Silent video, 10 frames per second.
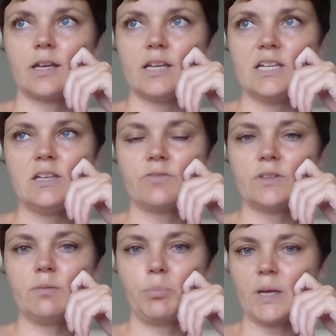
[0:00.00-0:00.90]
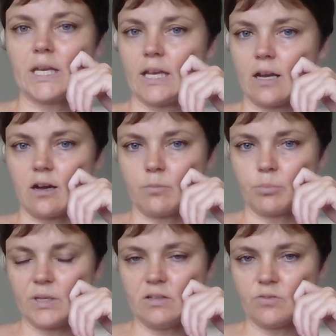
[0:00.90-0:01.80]
even the picking
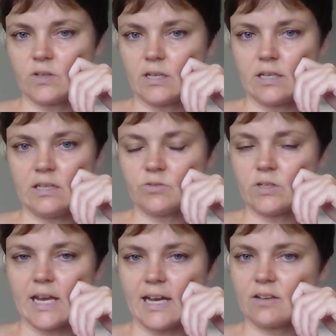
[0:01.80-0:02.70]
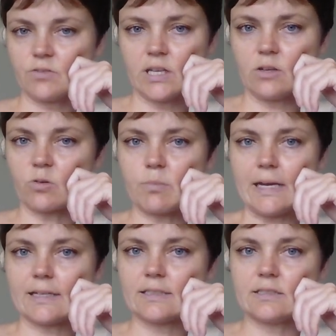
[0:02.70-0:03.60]
up, even having your
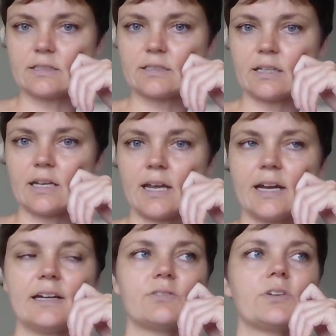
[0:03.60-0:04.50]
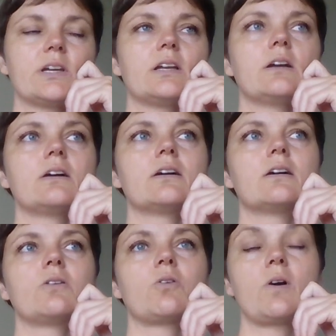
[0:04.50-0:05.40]
madness and having
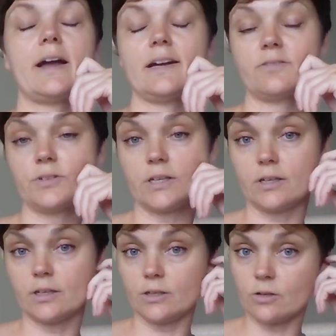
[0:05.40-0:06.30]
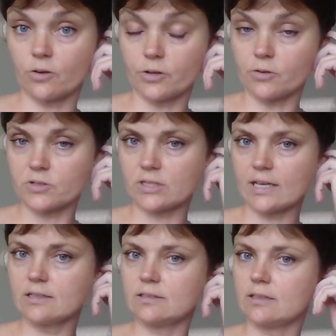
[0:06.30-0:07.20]
your
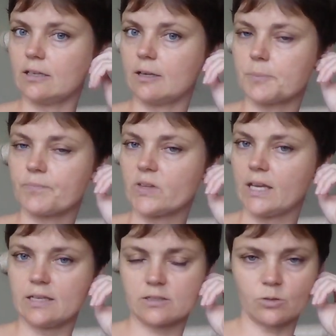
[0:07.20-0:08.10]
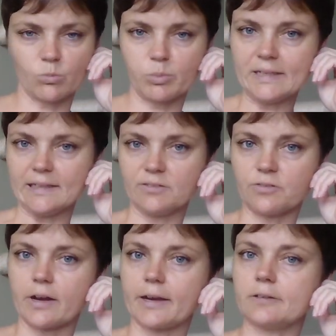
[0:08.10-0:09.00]
sanity is completely
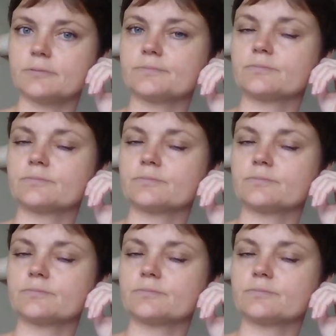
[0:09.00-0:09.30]
fine,